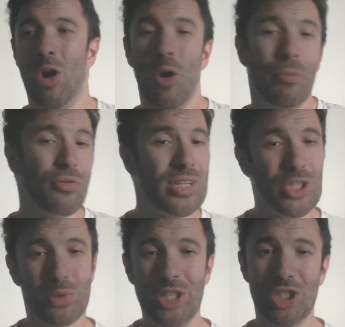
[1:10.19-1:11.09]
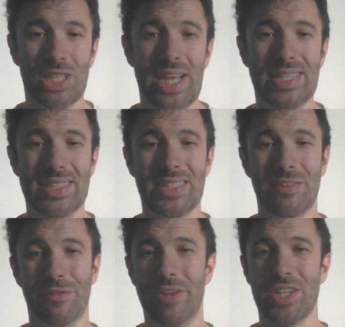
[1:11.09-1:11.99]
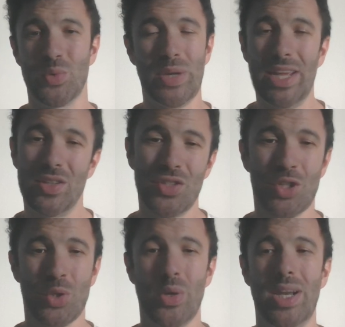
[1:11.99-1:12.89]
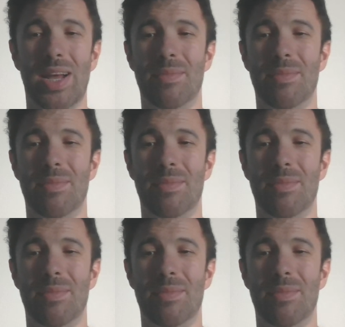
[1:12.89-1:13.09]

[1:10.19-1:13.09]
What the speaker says: Hopefully, Trajan Langdon can fix what ails Detroit.